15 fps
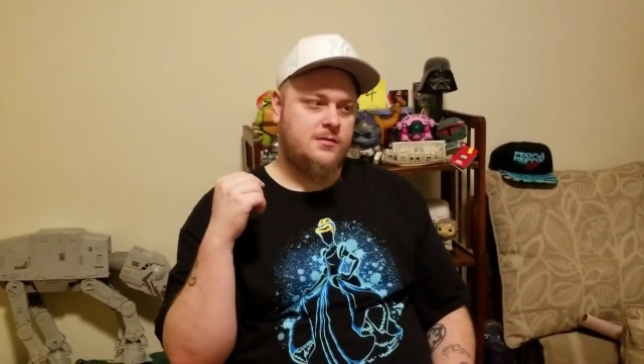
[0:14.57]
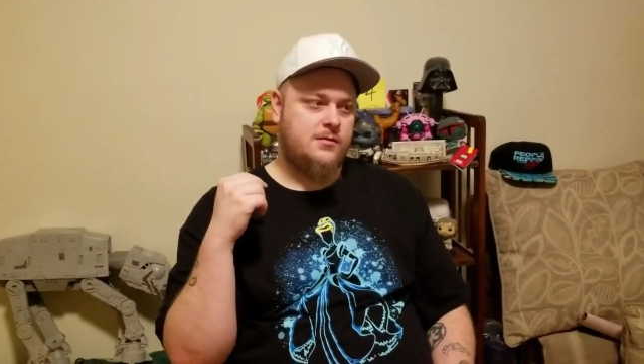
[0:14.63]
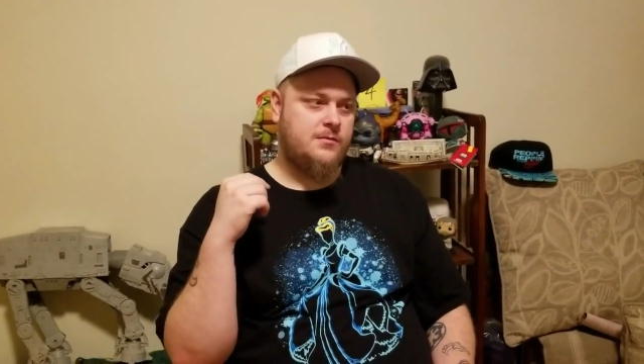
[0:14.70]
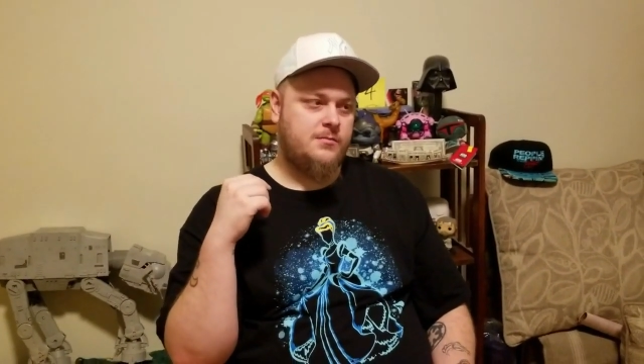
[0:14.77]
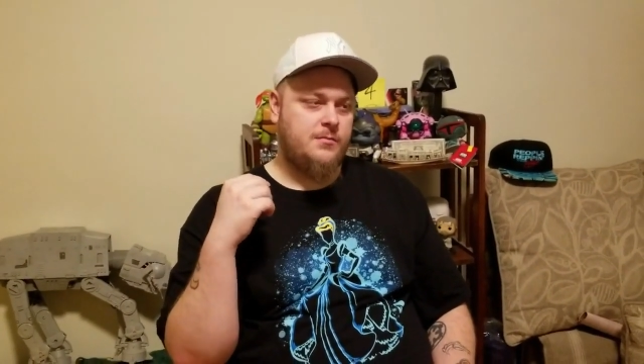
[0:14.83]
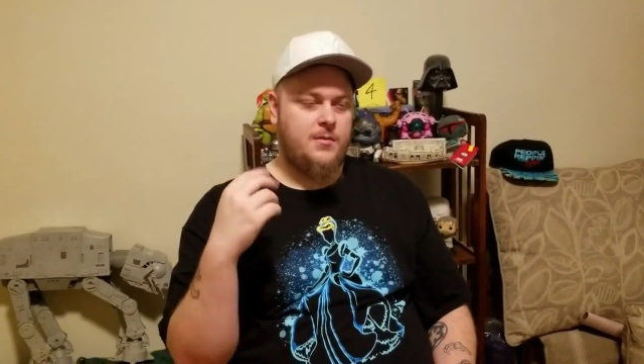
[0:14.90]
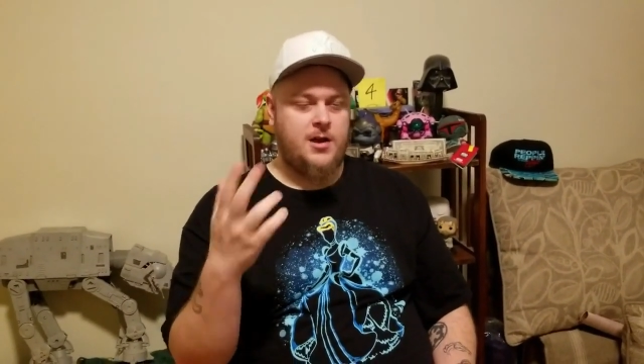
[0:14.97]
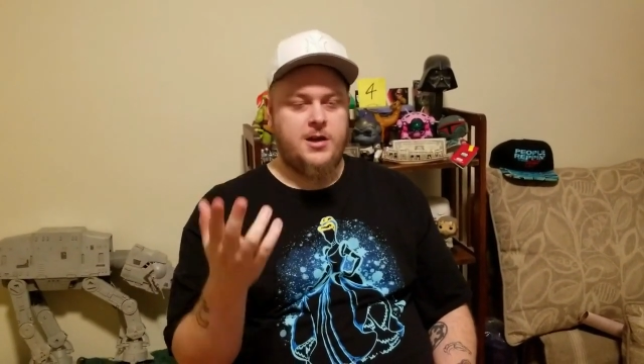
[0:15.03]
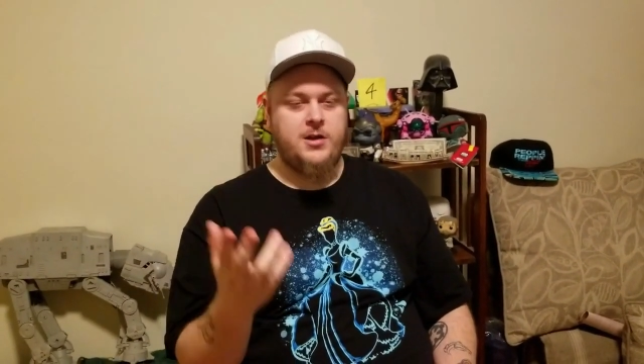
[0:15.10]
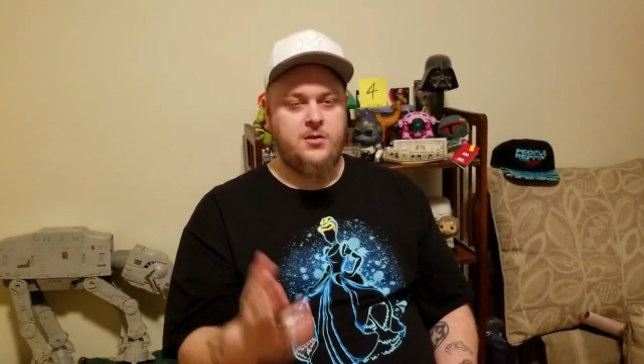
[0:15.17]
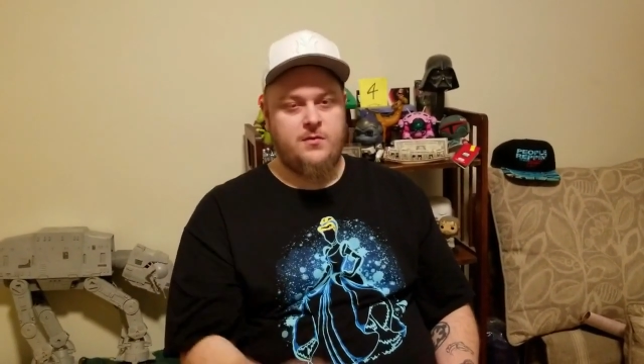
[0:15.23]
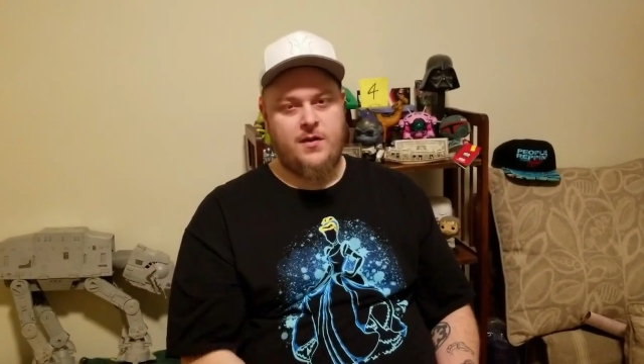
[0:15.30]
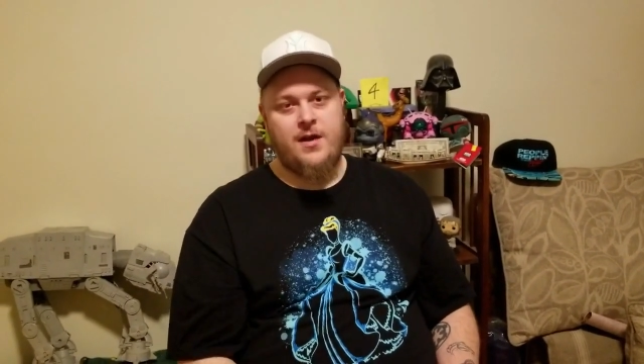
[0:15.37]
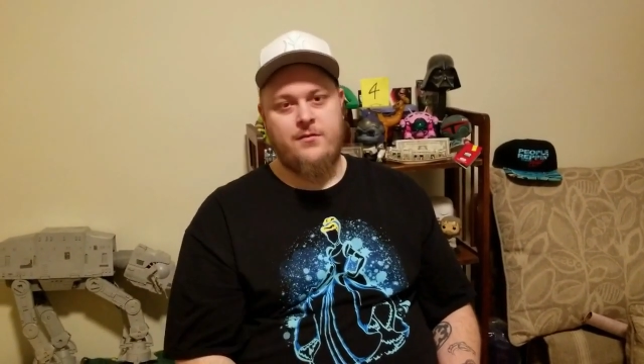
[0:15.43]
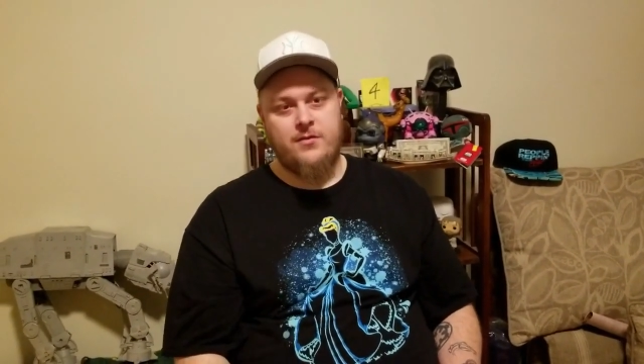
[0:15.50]
money
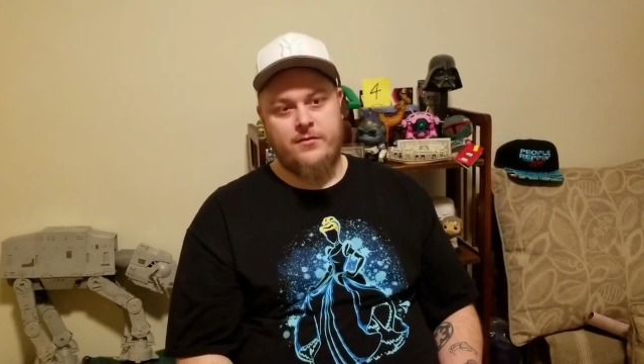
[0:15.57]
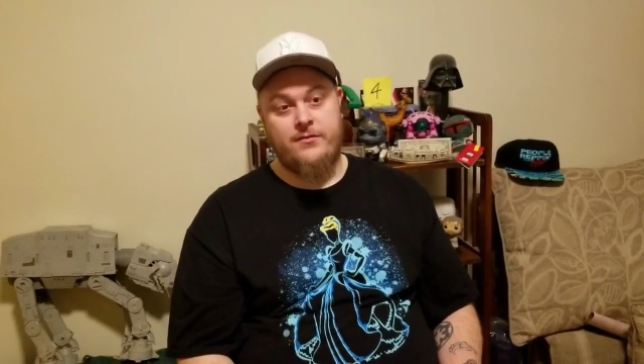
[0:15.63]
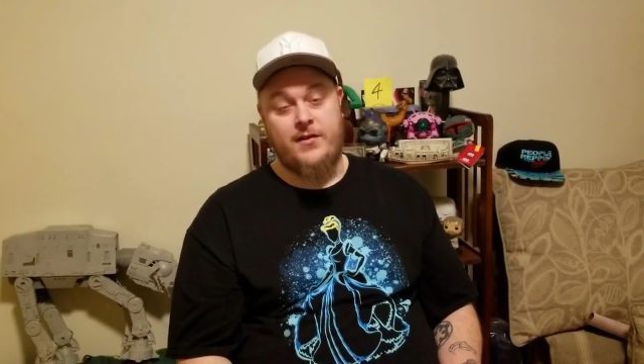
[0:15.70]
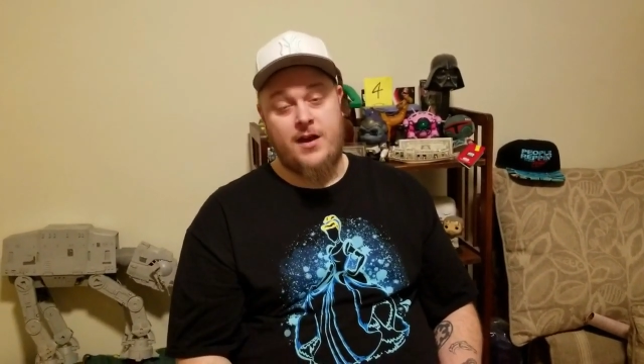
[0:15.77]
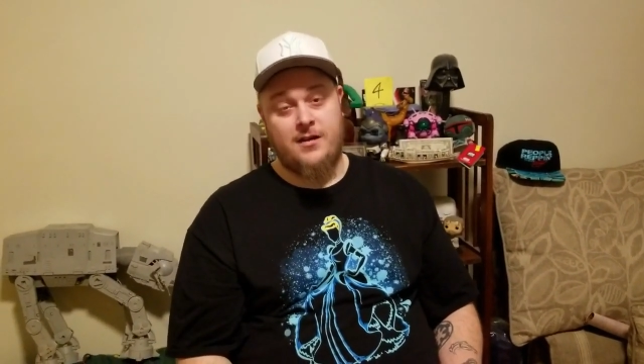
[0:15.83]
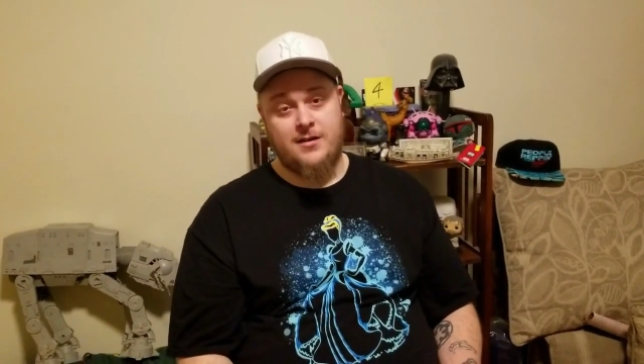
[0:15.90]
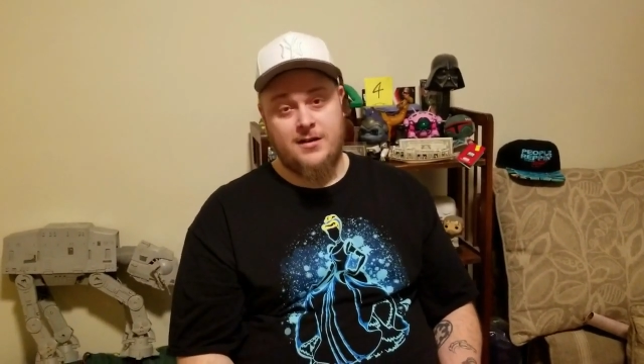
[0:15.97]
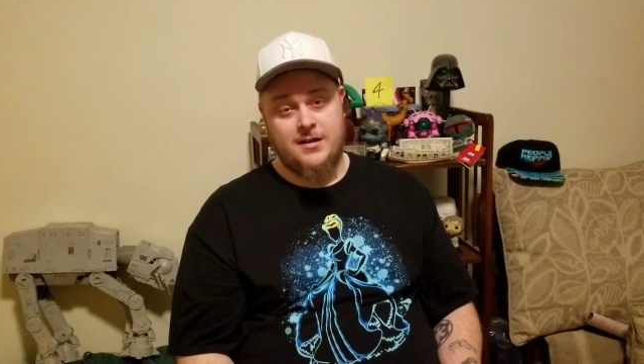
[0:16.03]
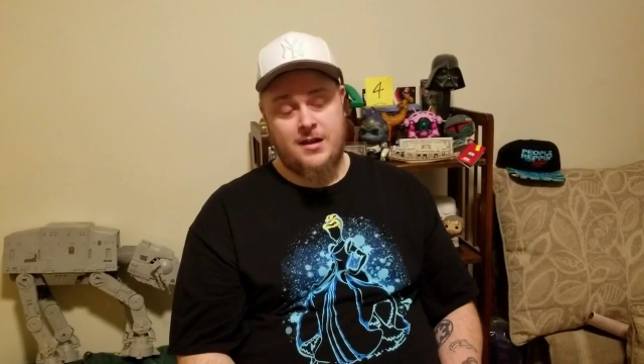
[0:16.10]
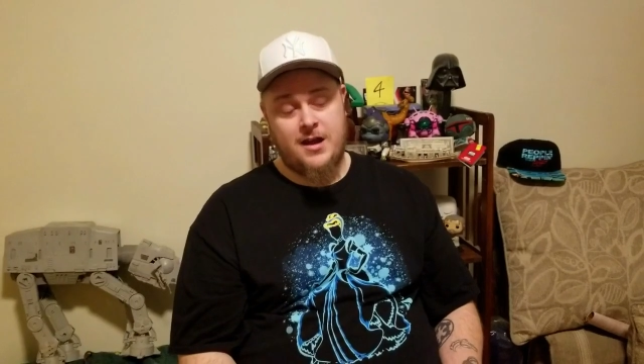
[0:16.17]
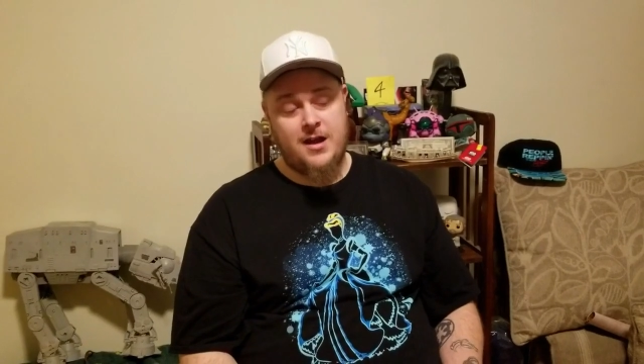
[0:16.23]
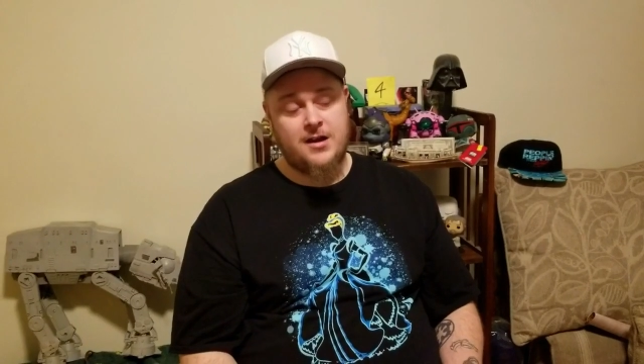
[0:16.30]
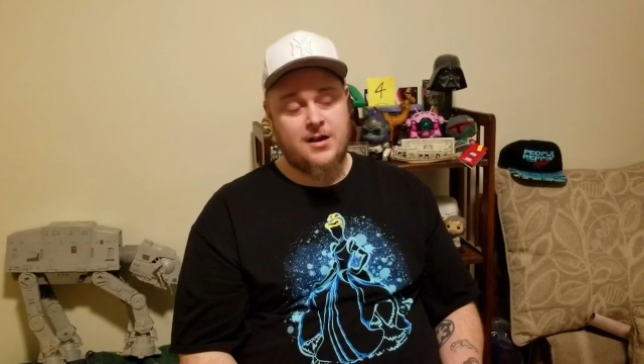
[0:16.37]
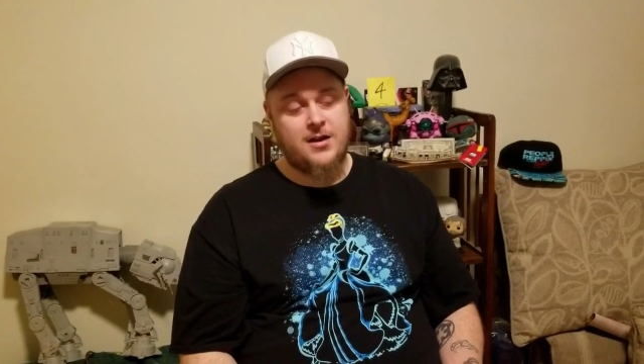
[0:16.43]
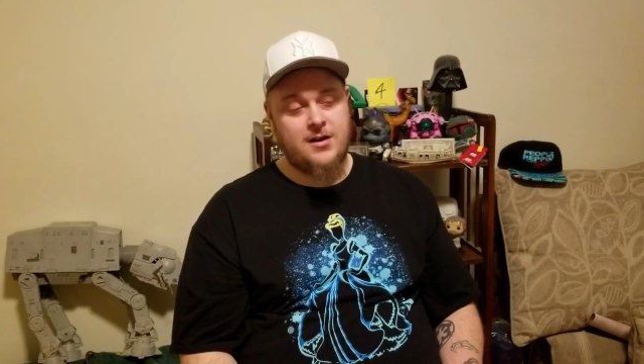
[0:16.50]
you've ever found in a
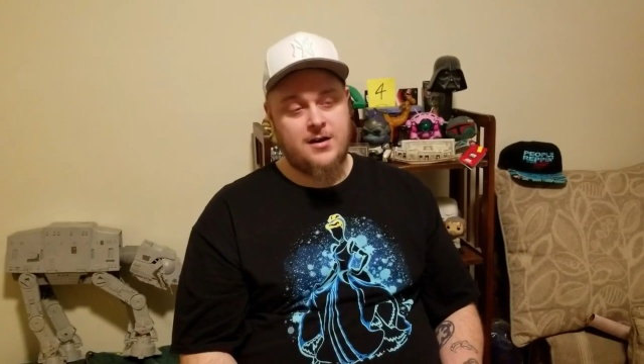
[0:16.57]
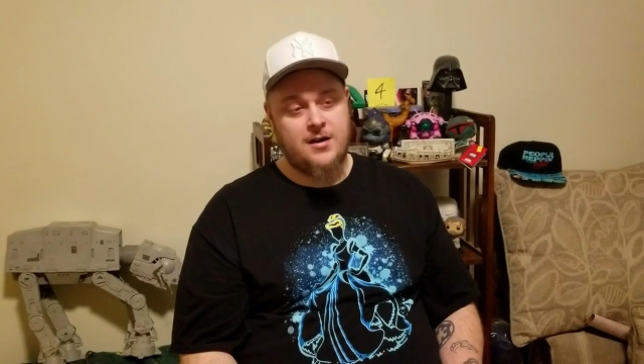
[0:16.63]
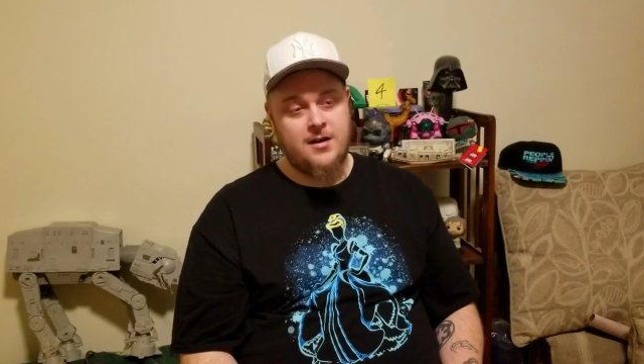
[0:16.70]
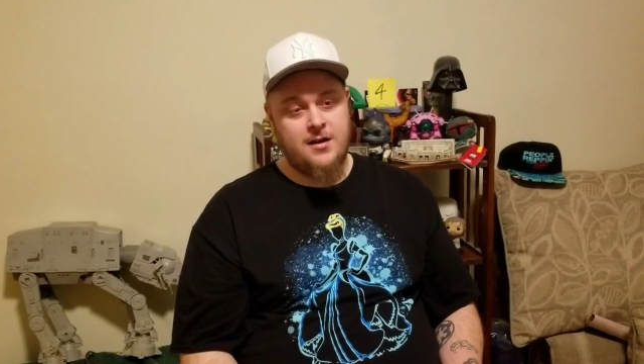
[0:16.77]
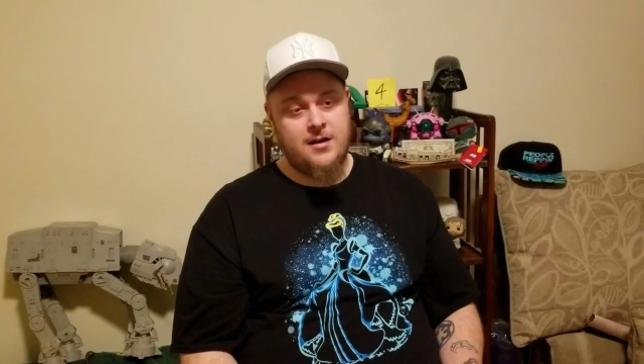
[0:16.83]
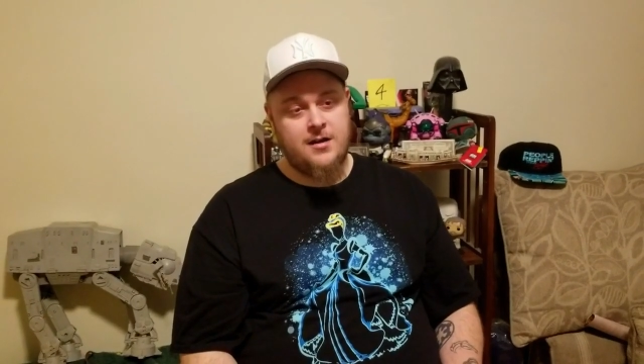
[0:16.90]
locker?